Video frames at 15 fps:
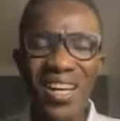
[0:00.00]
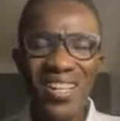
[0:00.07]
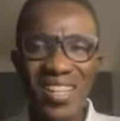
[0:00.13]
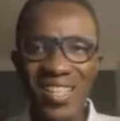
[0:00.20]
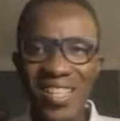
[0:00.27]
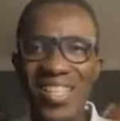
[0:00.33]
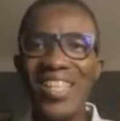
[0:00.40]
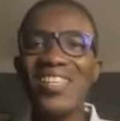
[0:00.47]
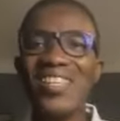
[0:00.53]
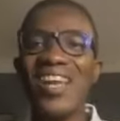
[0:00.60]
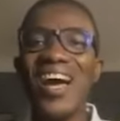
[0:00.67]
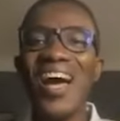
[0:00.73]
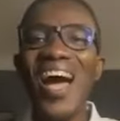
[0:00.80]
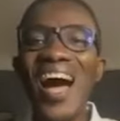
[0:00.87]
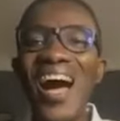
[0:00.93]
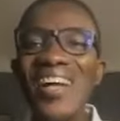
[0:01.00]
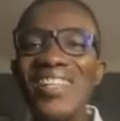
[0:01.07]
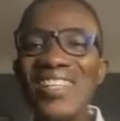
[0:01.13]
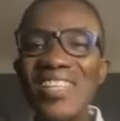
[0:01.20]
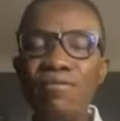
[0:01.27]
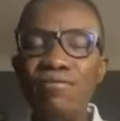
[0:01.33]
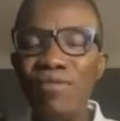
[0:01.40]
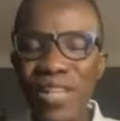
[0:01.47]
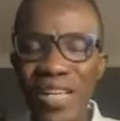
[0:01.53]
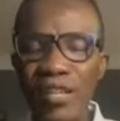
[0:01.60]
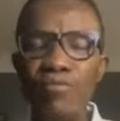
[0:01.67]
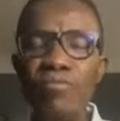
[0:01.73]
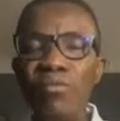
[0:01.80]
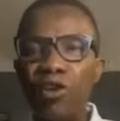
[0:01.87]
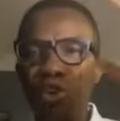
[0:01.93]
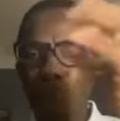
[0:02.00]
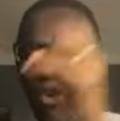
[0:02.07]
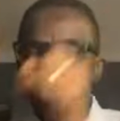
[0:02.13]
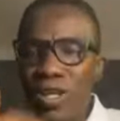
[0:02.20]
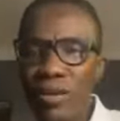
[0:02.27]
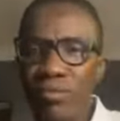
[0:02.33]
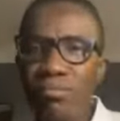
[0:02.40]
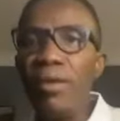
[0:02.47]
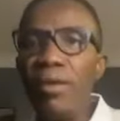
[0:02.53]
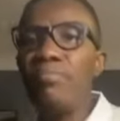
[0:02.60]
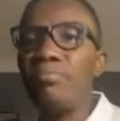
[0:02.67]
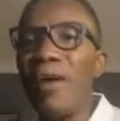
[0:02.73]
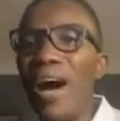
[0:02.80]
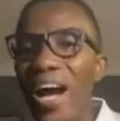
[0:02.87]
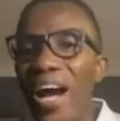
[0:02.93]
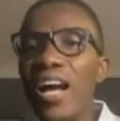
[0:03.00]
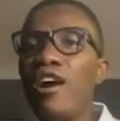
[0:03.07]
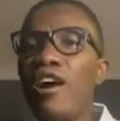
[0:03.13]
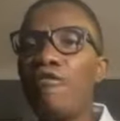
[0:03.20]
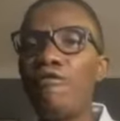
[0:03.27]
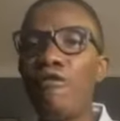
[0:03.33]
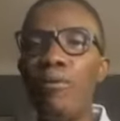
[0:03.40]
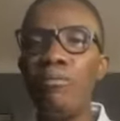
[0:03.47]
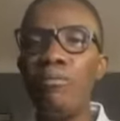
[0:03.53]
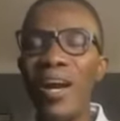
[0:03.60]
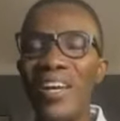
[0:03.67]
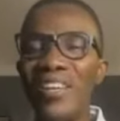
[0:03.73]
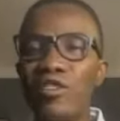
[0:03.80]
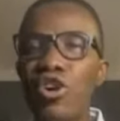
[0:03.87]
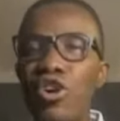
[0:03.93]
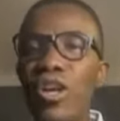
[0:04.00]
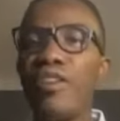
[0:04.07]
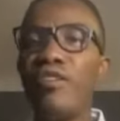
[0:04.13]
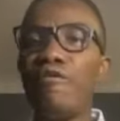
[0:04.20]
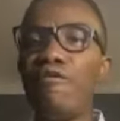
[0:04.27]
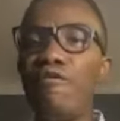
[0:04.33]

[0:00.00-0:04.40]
the things that are actively holding me back from enjoying the